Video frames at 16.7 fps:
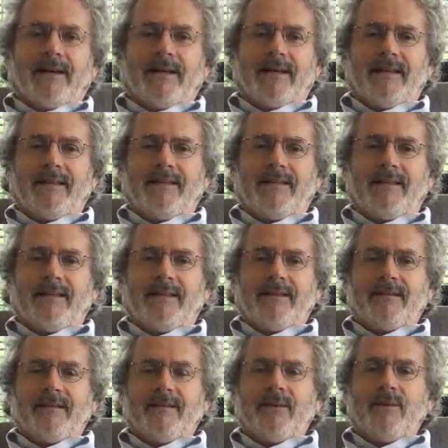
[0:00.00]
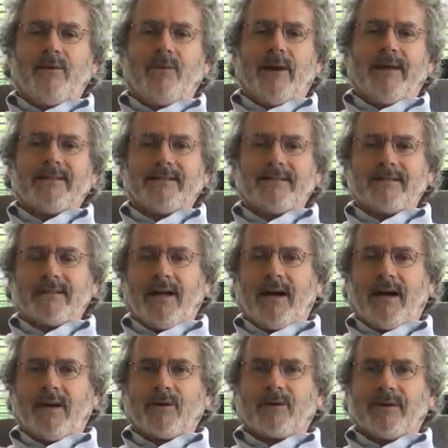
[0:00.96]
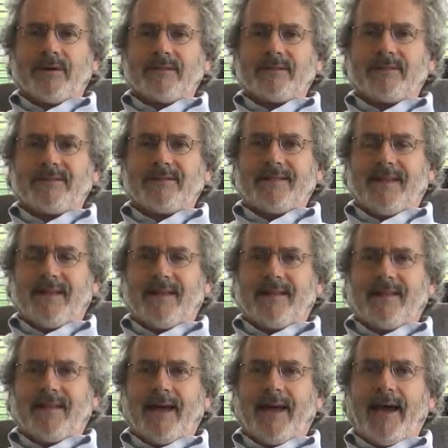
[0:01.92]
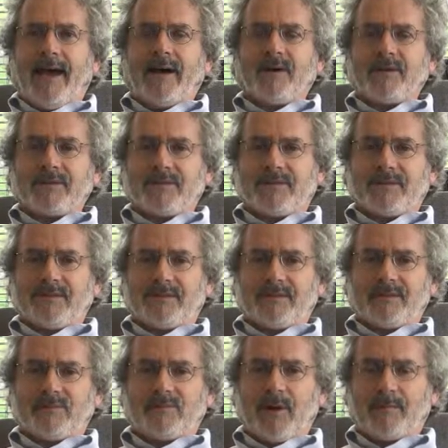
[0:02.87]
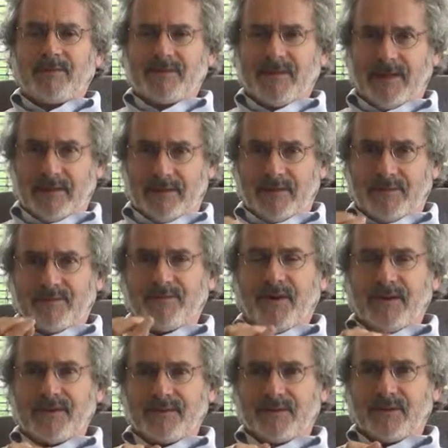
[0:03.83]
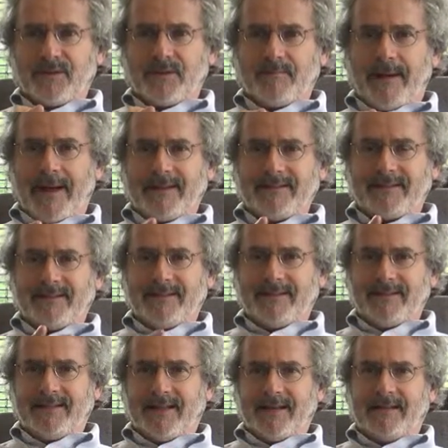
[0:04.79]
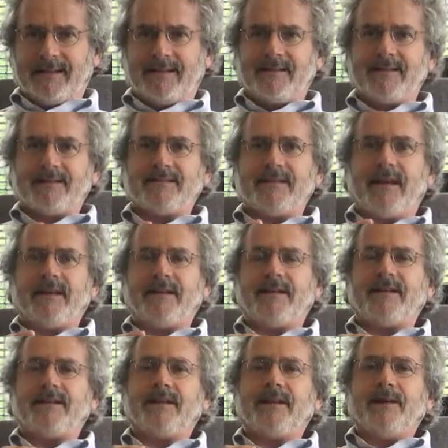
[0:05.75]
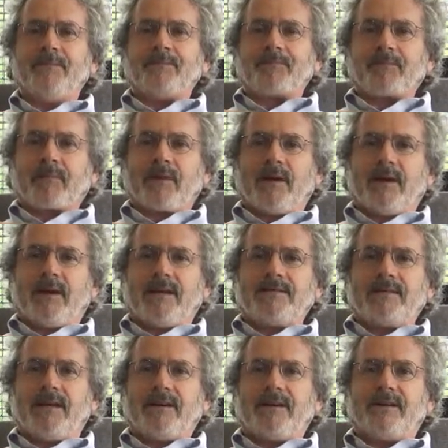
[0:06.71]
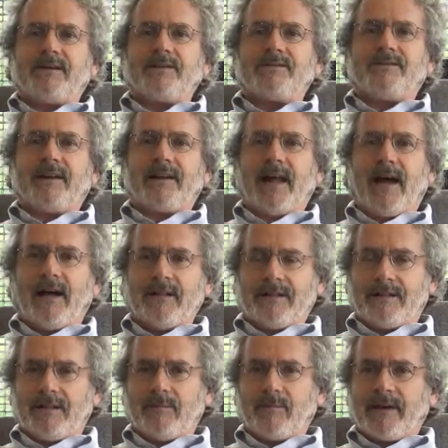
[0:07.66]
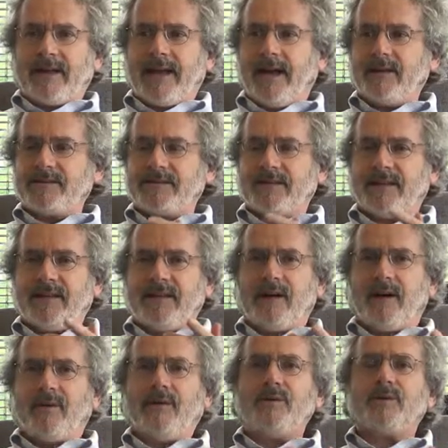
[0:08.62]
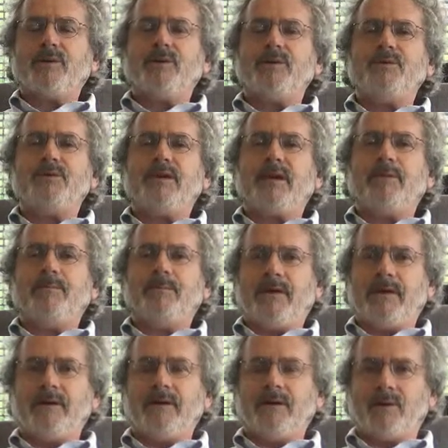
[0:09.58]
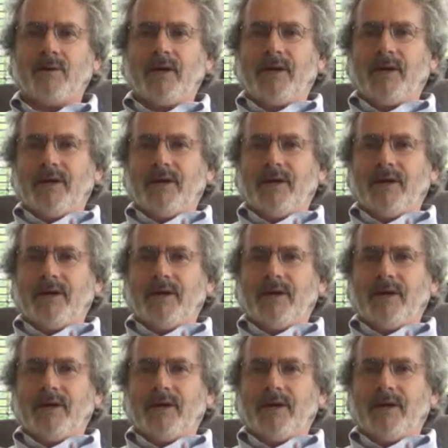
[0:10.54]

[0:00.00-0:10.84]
In the US Congress, in the House, Representatives Foster and Massey, and in the Senate, Senators Van Hollen and Murkowski are introducing a bill